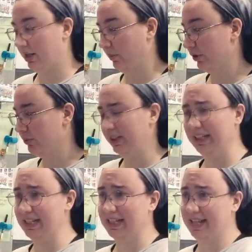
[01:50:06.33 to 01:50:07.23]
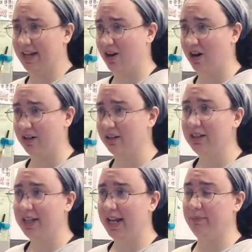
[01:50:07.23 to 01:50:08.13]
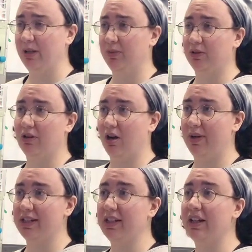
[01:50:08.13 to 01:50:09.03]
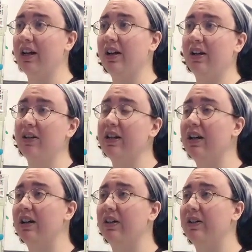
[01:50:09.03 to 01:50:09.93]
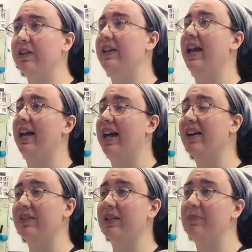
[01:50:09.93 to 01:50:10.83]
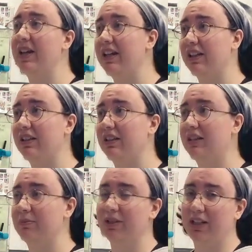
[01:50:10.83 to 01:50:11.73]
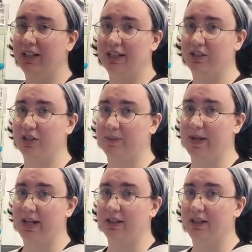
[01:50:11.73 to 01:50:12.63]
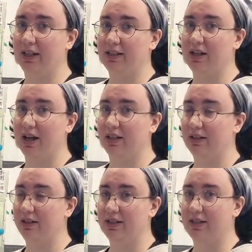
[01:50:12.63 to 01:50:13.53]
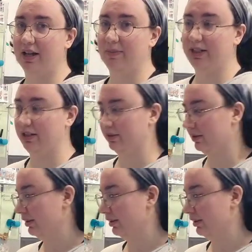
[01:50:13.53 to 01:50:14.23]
Which really isn't that hard. And people are always like, "Oh no, you can't have any bacon," but like it's just bacon. It's not a big deal.